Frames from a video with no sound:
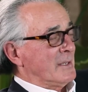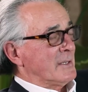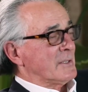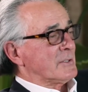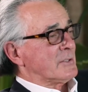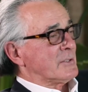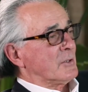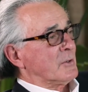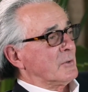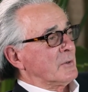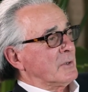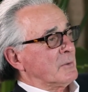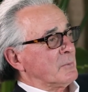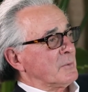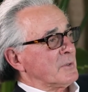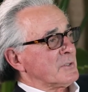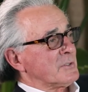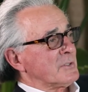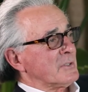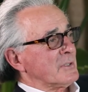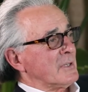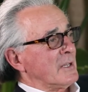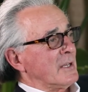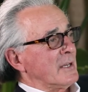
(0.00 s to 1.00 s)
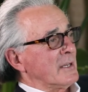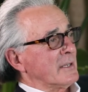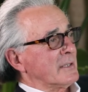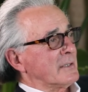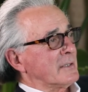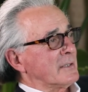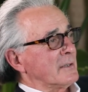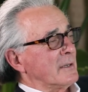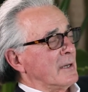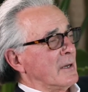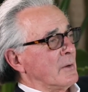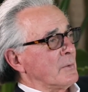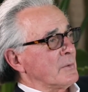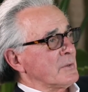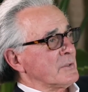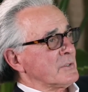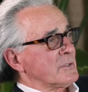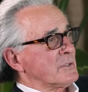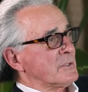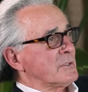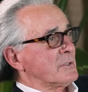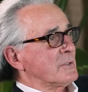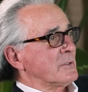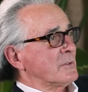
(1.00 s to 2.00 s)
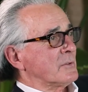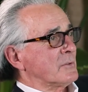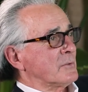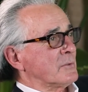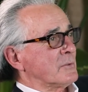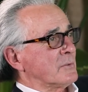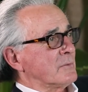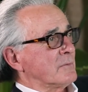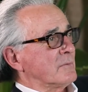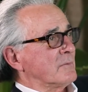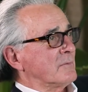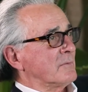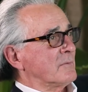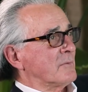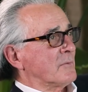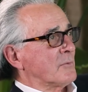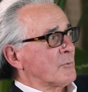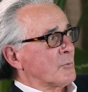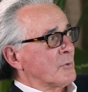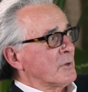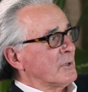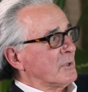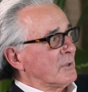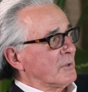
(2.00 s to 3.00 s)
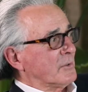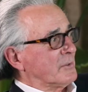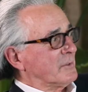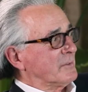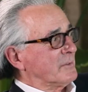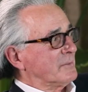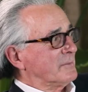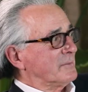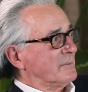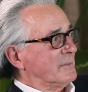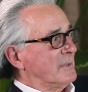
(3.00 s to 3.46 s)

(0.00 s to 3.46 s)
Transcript: So it wasn't like I was thrilled.